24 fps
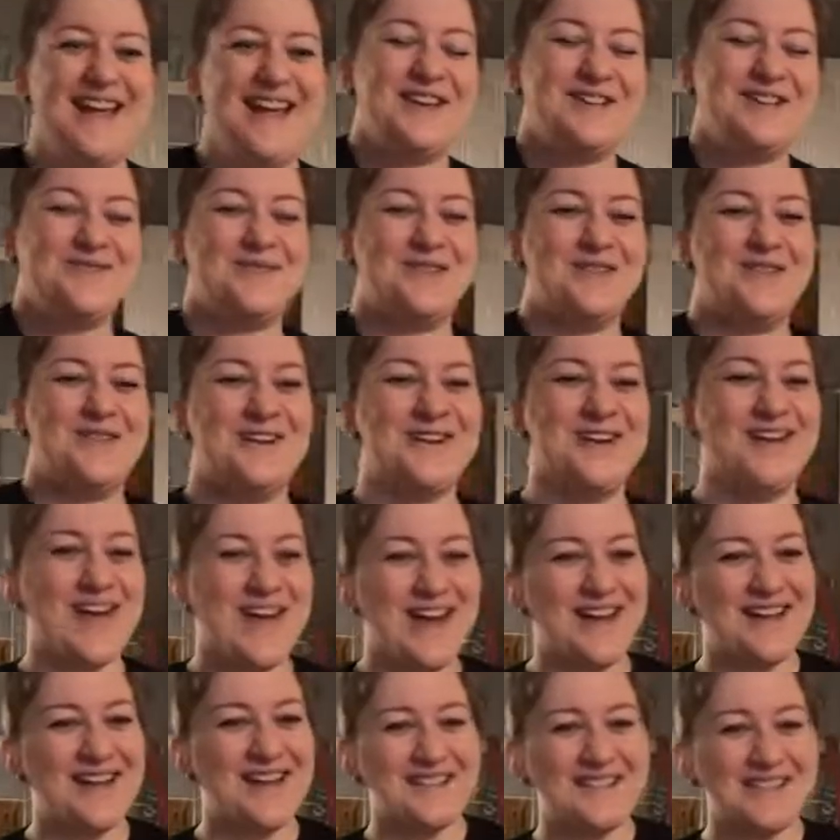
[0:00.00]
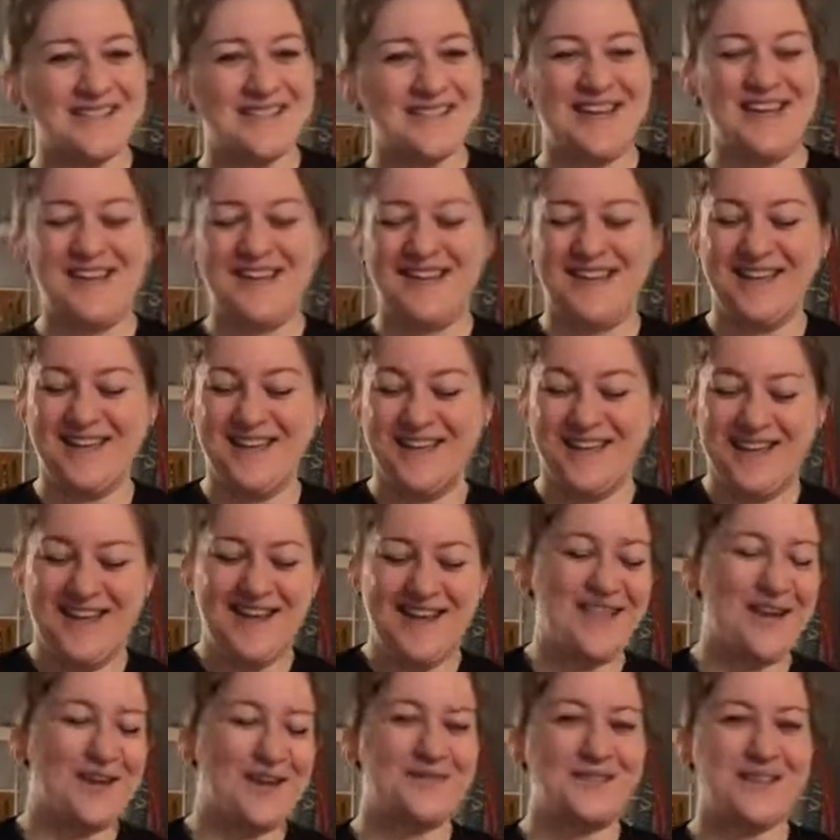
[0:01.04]
That was one of our cats.
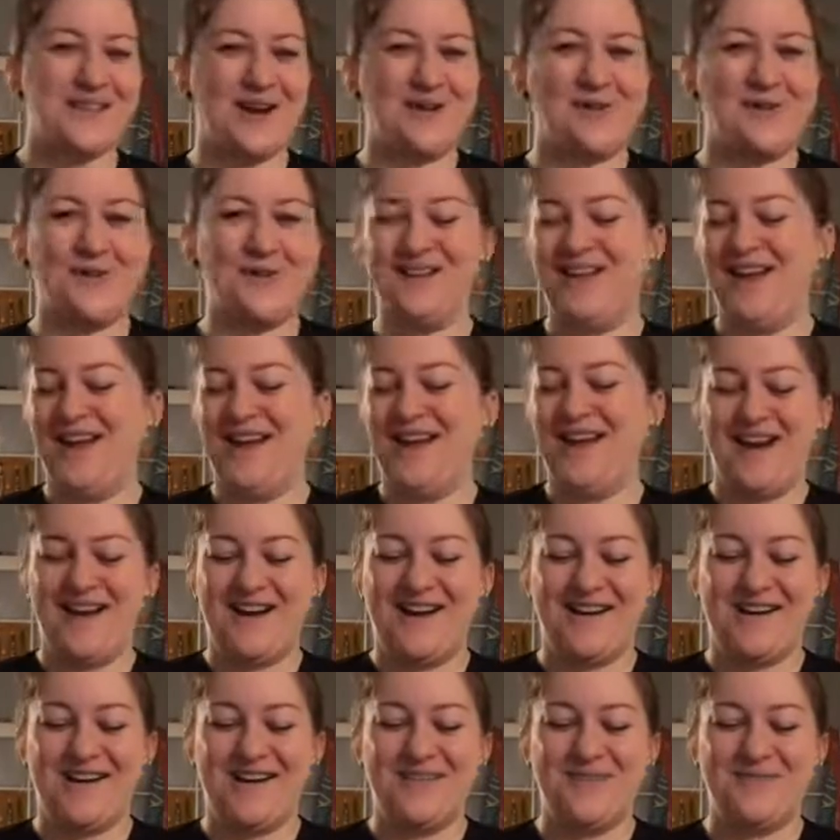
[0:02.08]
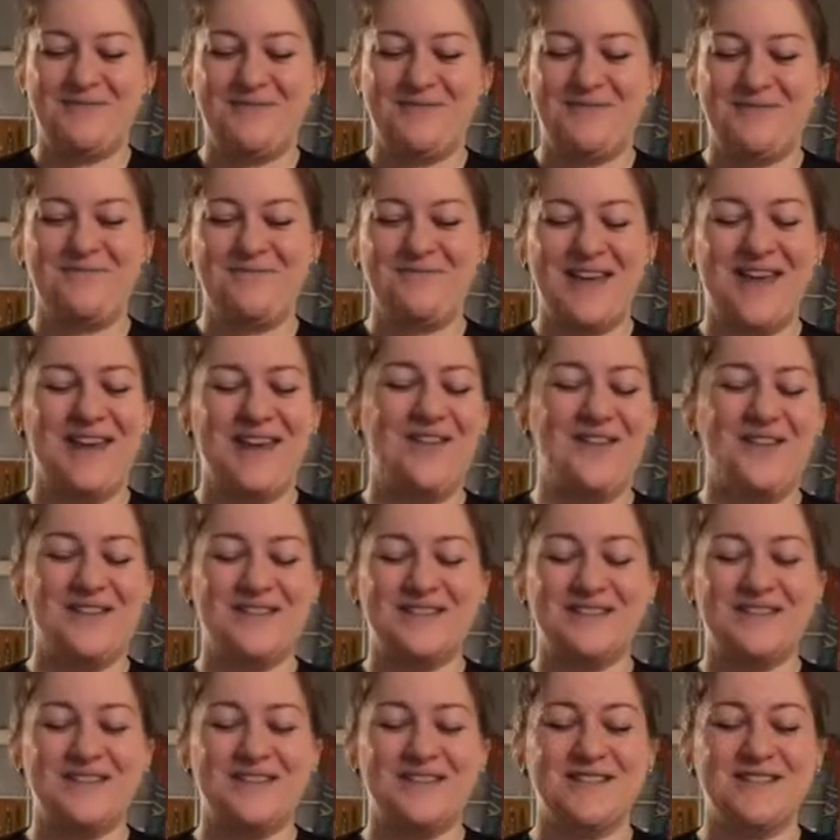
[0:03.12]
That was Howl.
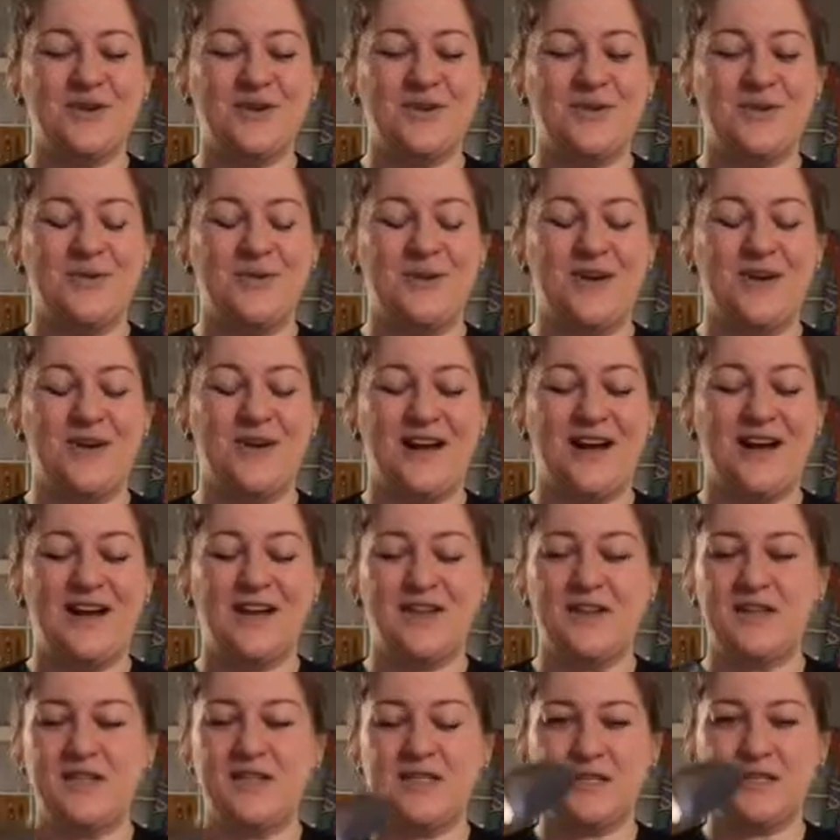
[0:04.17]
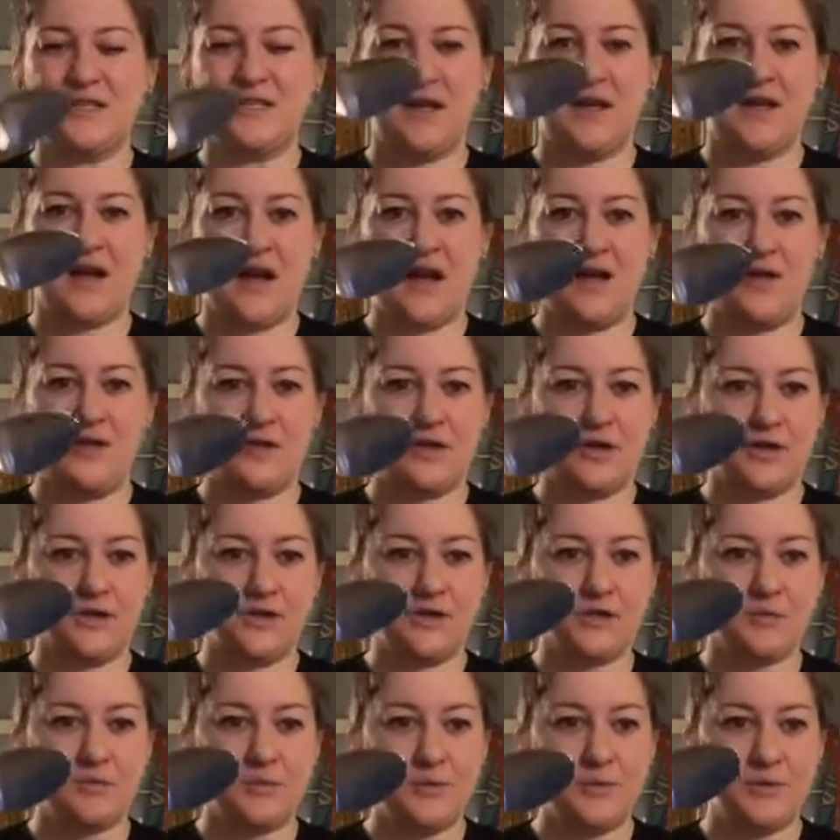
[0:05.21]
Anyways, so I like to take either a
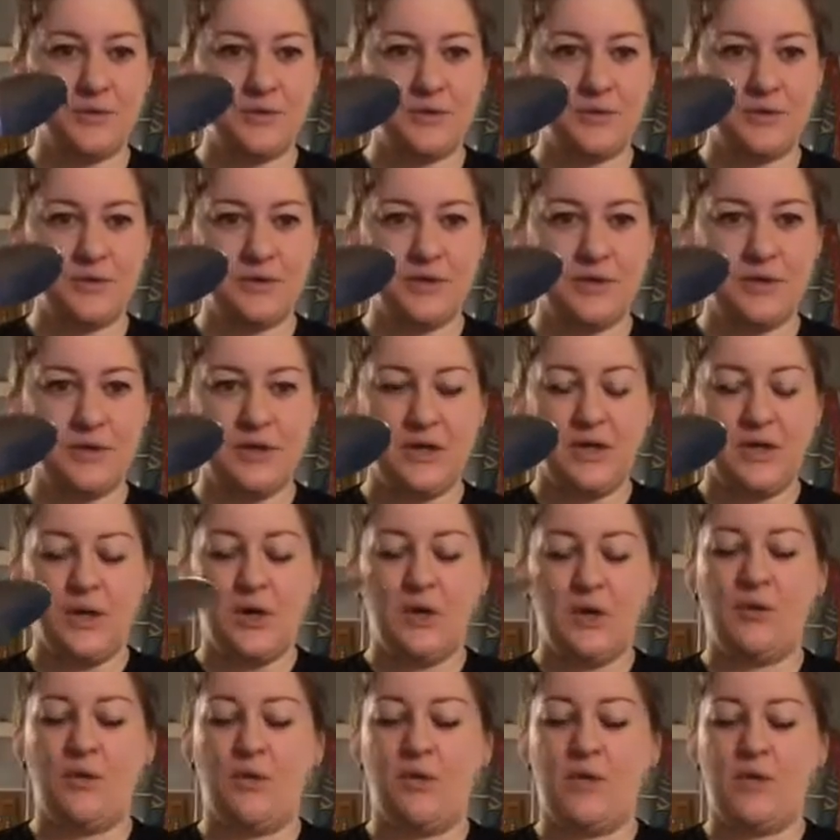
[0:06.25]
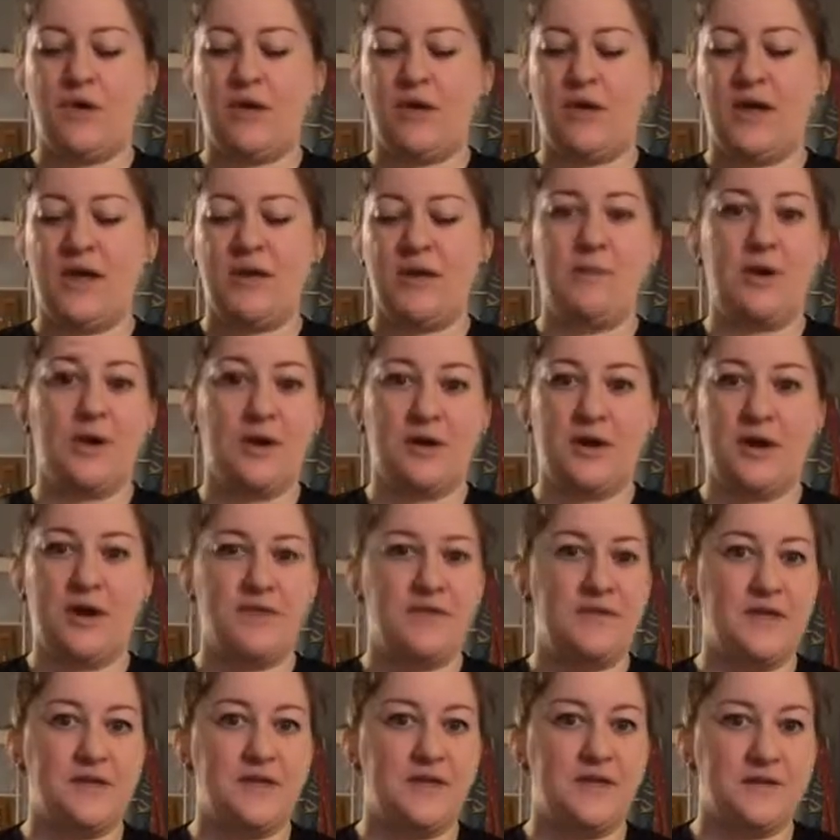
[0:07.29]
spoon or a butter
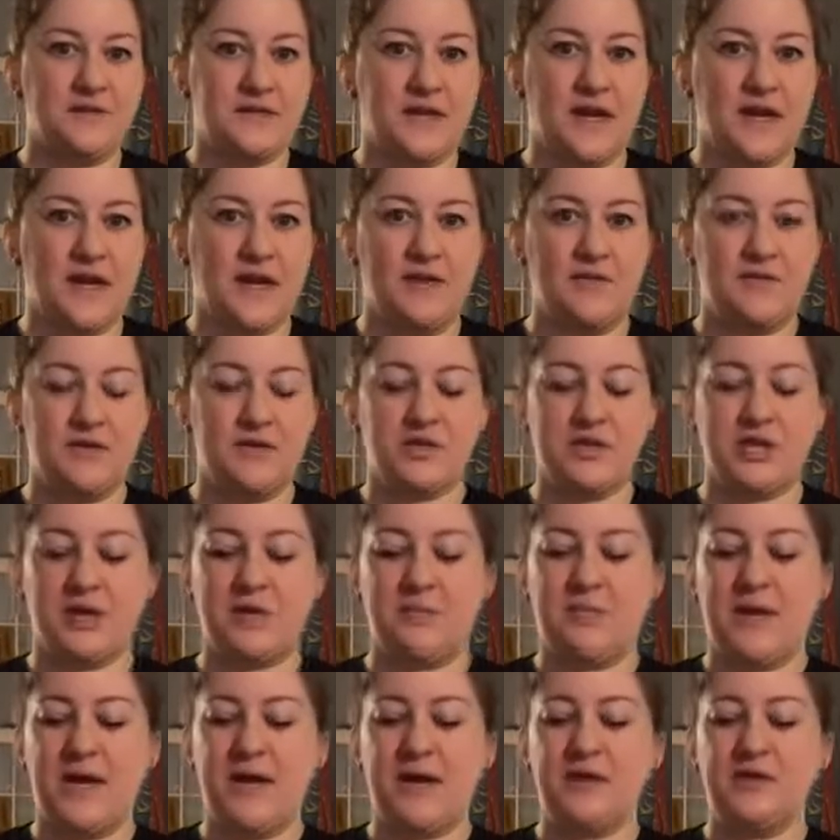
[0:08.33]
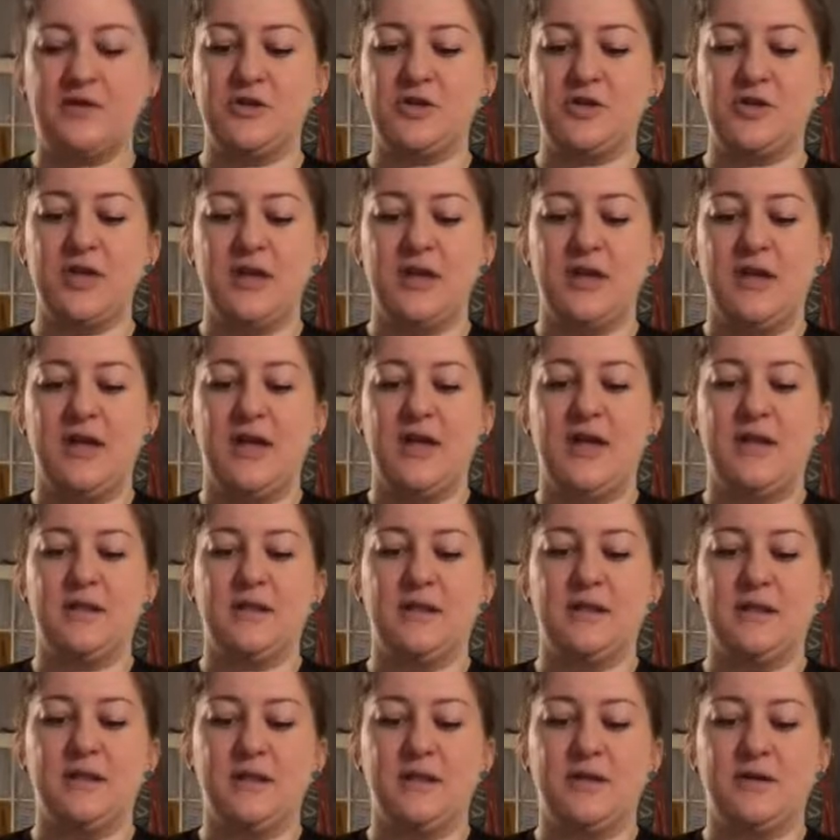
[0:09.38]
knife that does not have a sharp edge
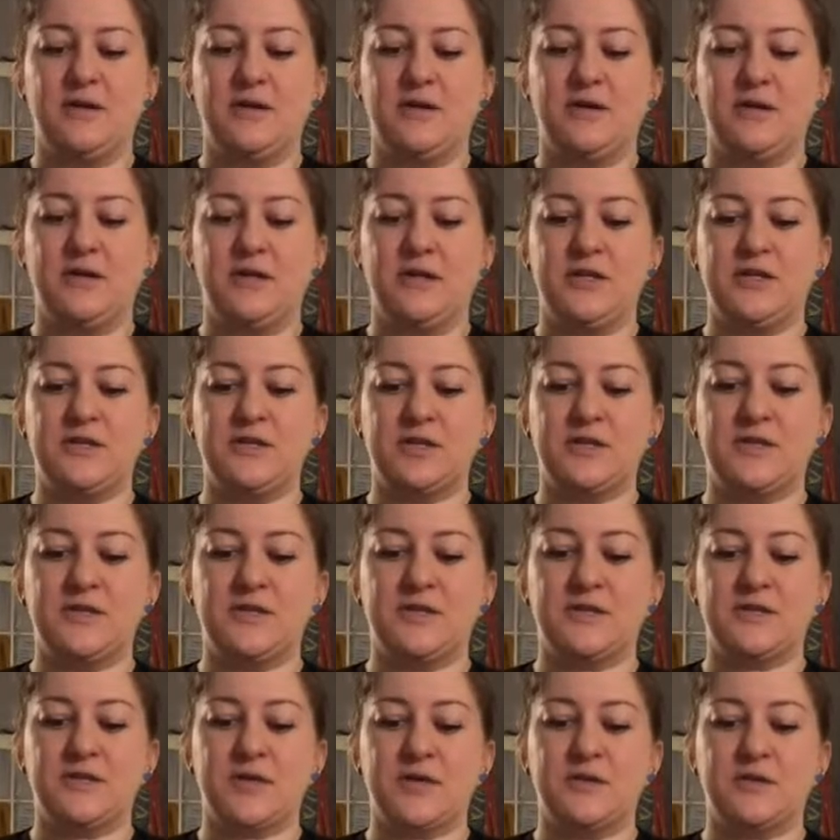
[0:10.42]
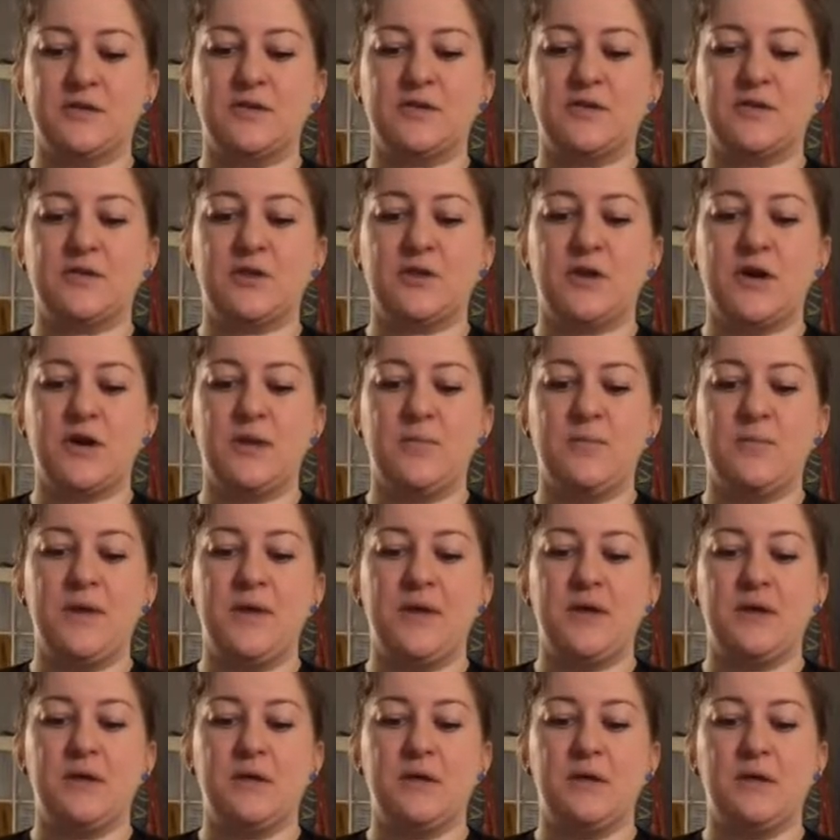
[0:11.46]
and literally just start
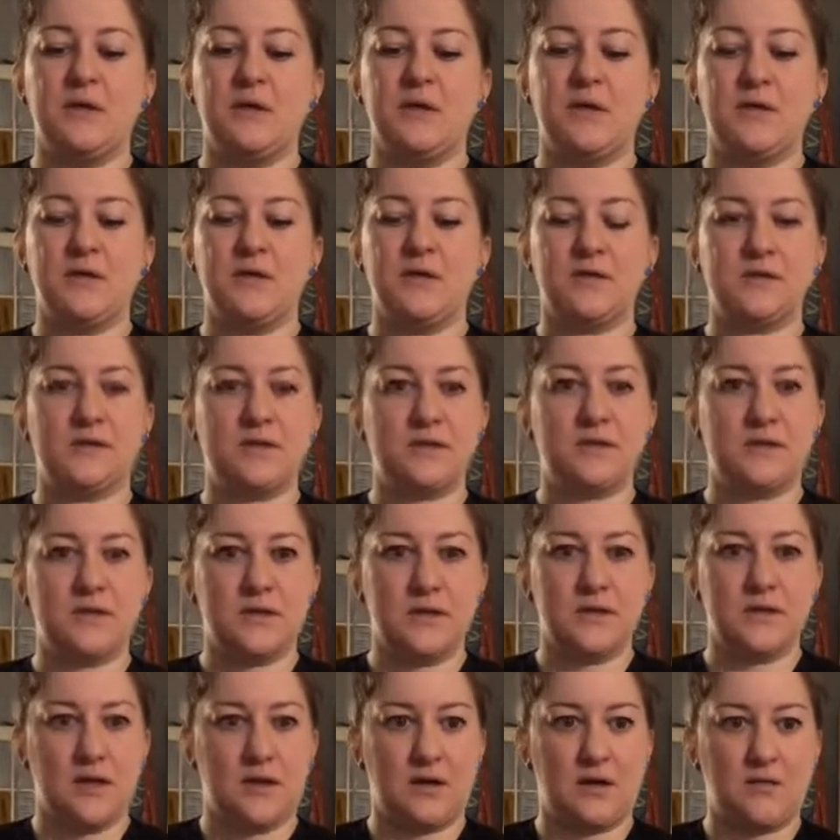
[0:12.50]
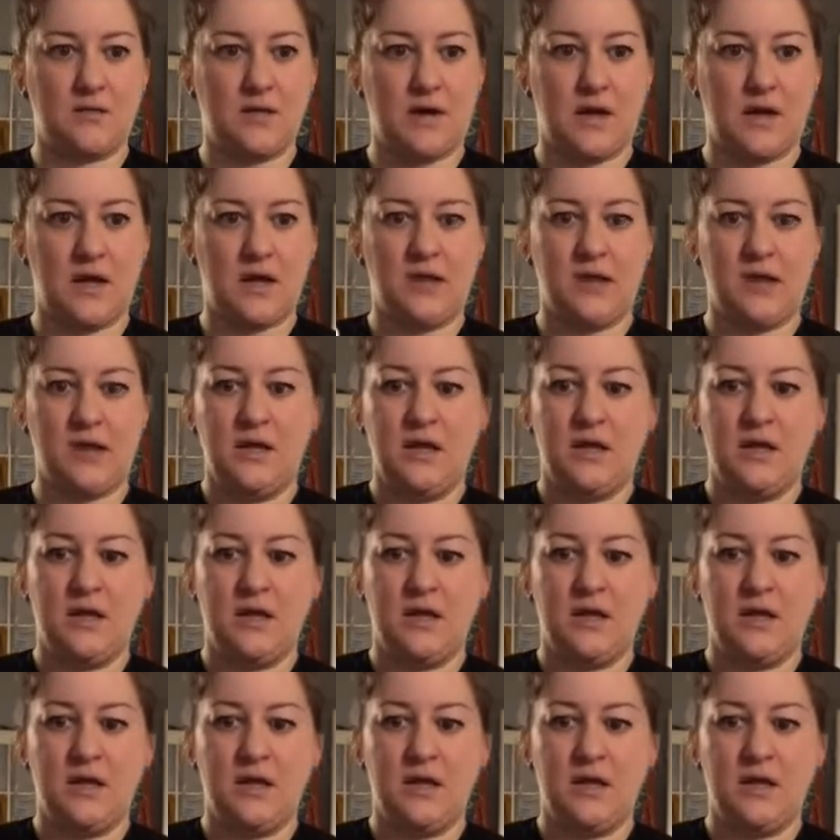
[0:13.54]
scraping the skin away.